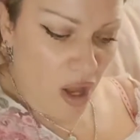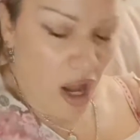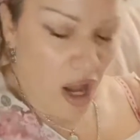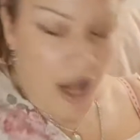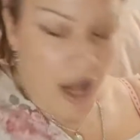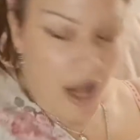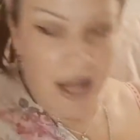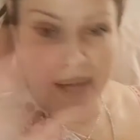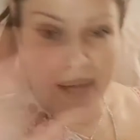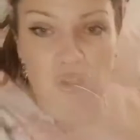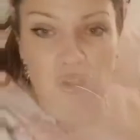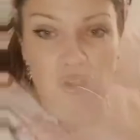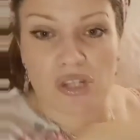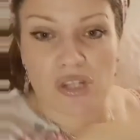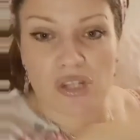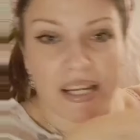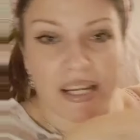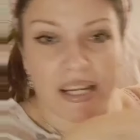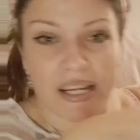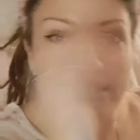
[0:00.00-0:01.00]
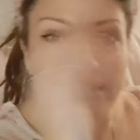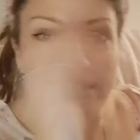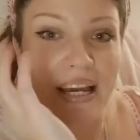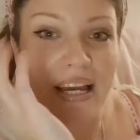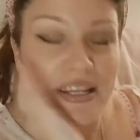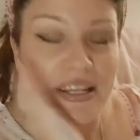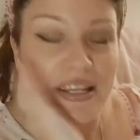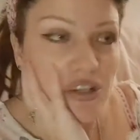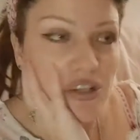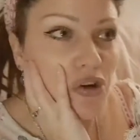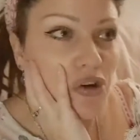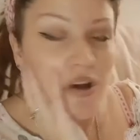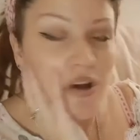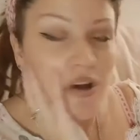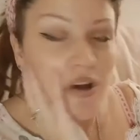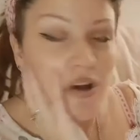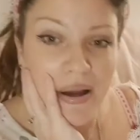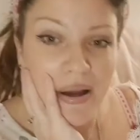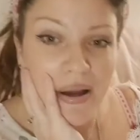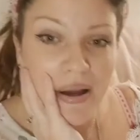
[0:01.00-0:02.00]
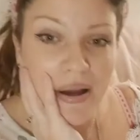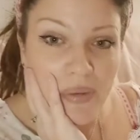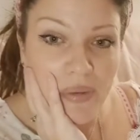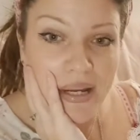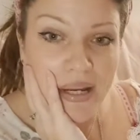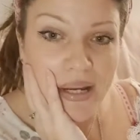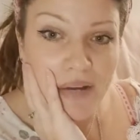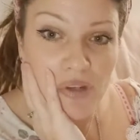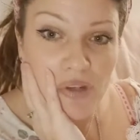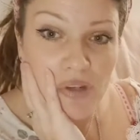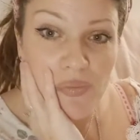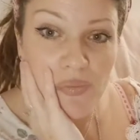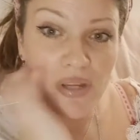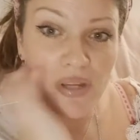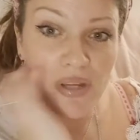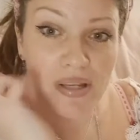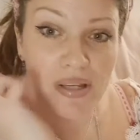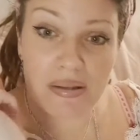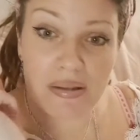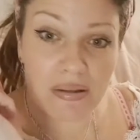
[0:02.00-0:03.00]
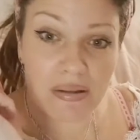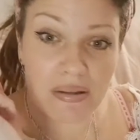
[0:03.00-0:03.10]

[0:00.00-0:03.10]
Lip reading: I'm just dead excited. I don't know about everyone else, but this